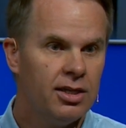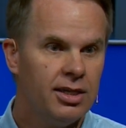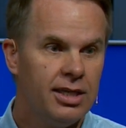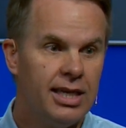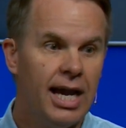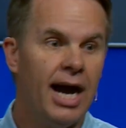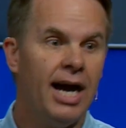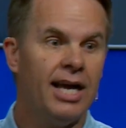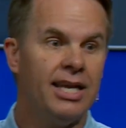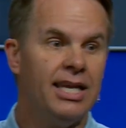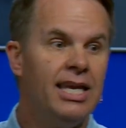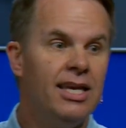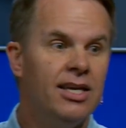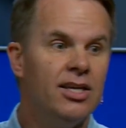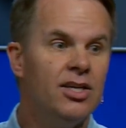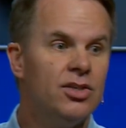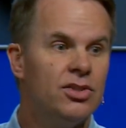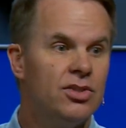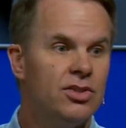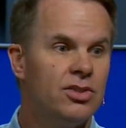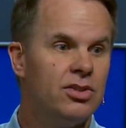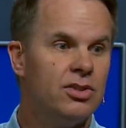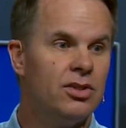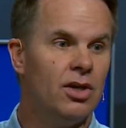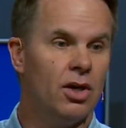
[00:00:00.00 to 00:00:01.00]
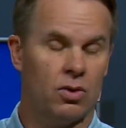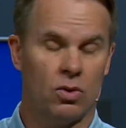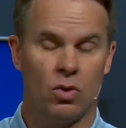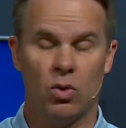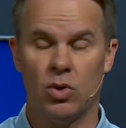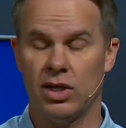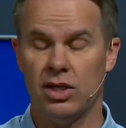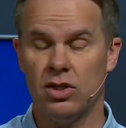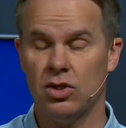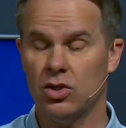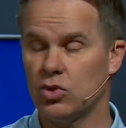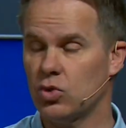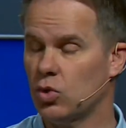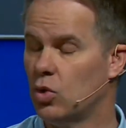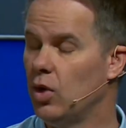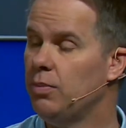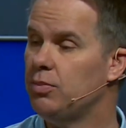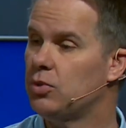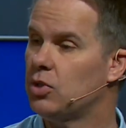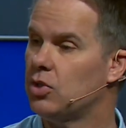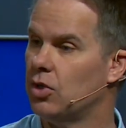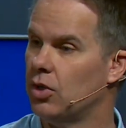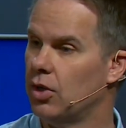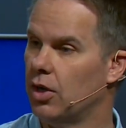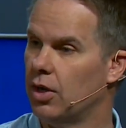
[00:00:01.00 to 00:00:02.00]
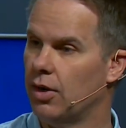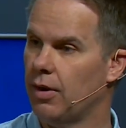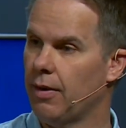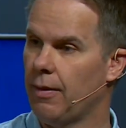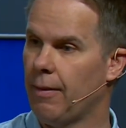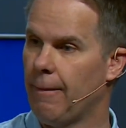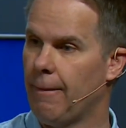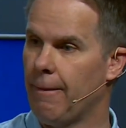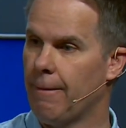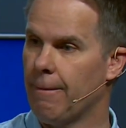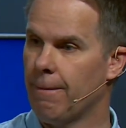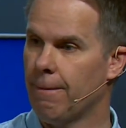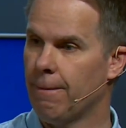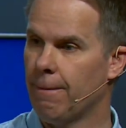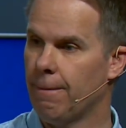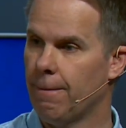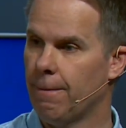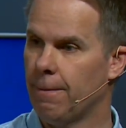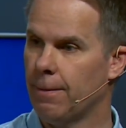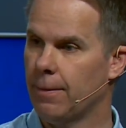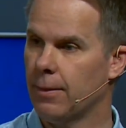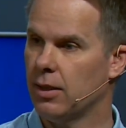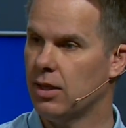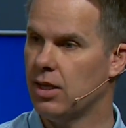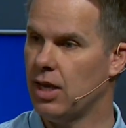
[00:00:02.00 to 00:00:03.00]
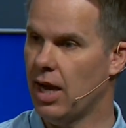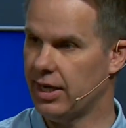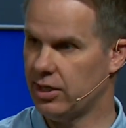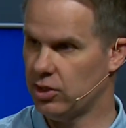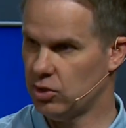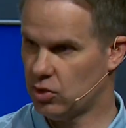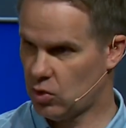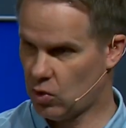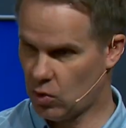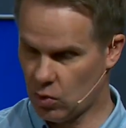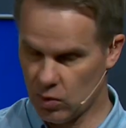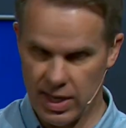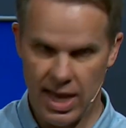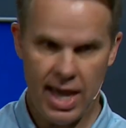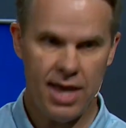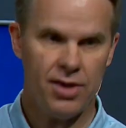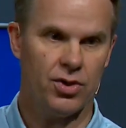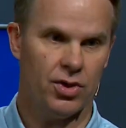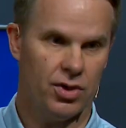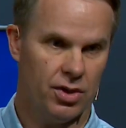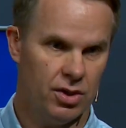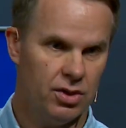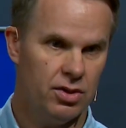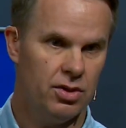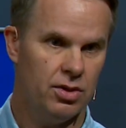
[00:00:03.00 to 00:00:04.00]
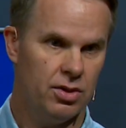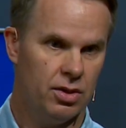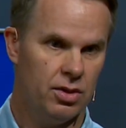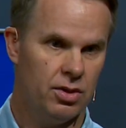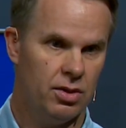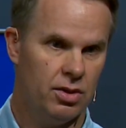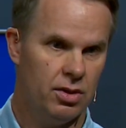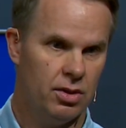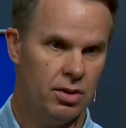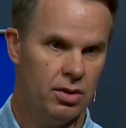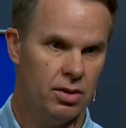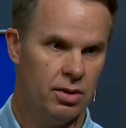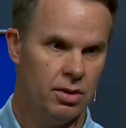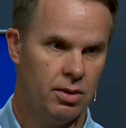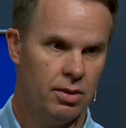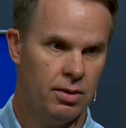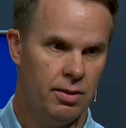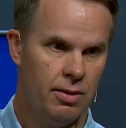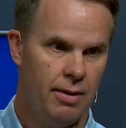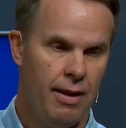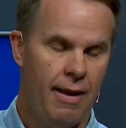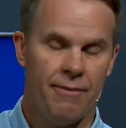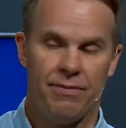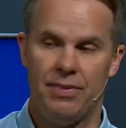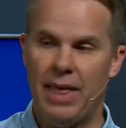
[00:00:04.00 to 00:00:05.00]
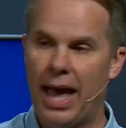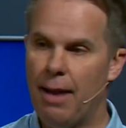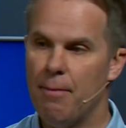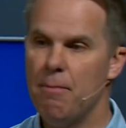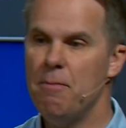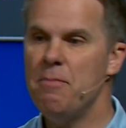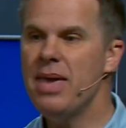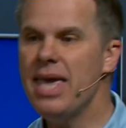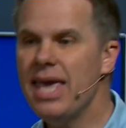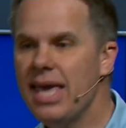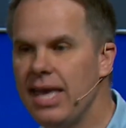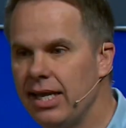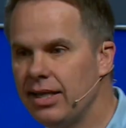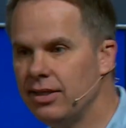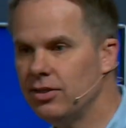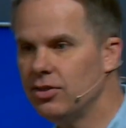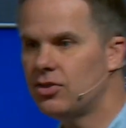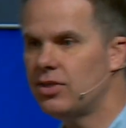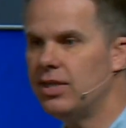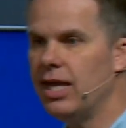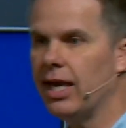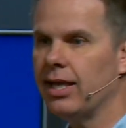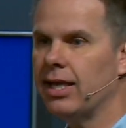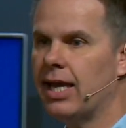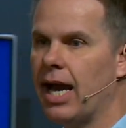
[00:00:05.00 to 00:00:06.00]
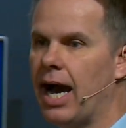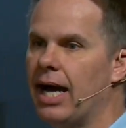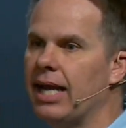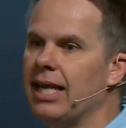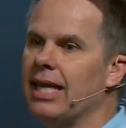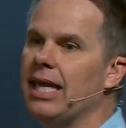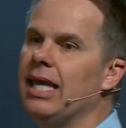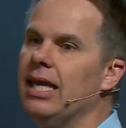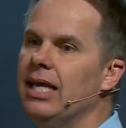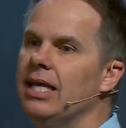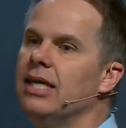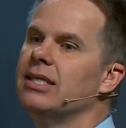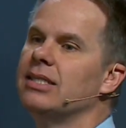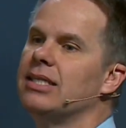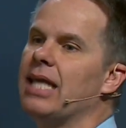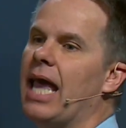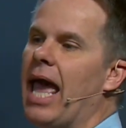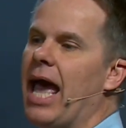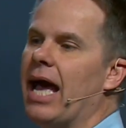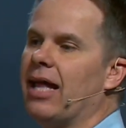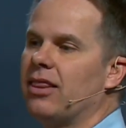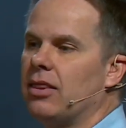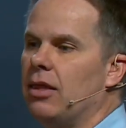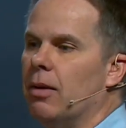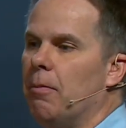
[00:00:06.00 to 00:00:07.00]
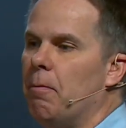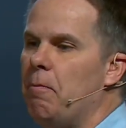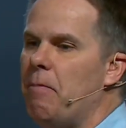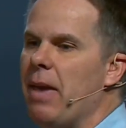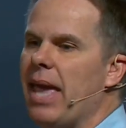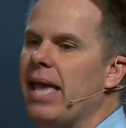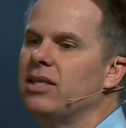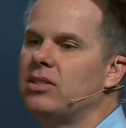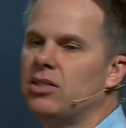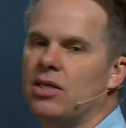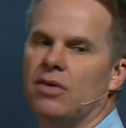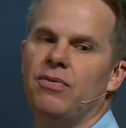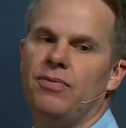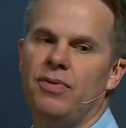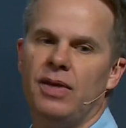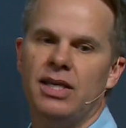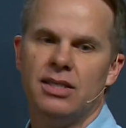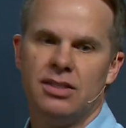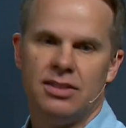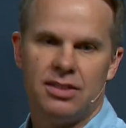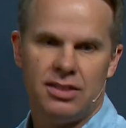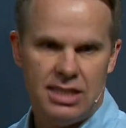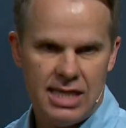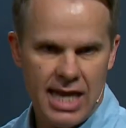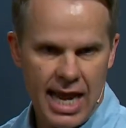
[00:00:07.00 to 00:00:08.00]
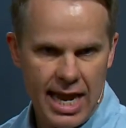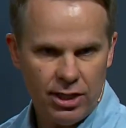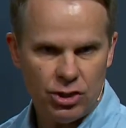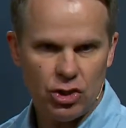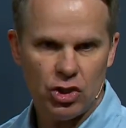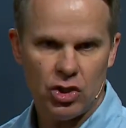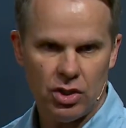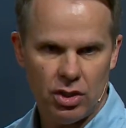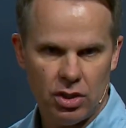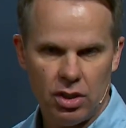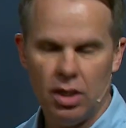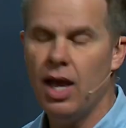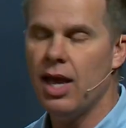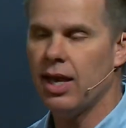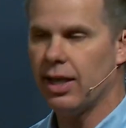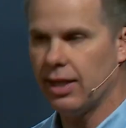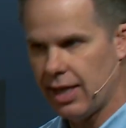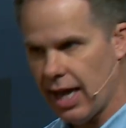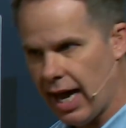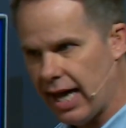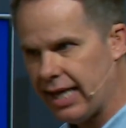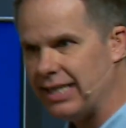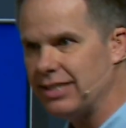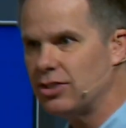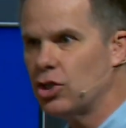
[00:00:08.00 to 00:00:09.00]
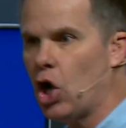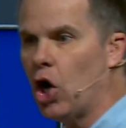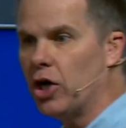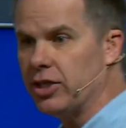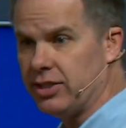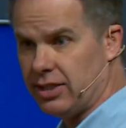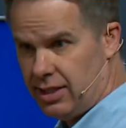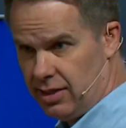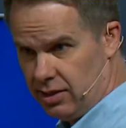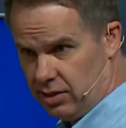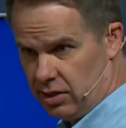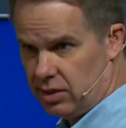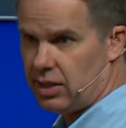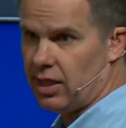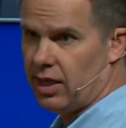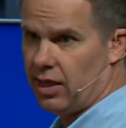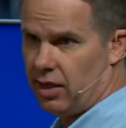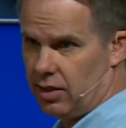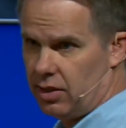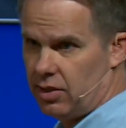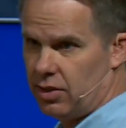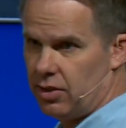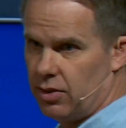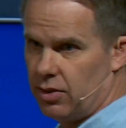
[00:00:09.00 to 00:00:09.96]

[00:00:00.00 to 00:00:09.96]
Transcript: God is, according to Scripture, God is creator. That means that God is, at the base of his nature, God is artistic.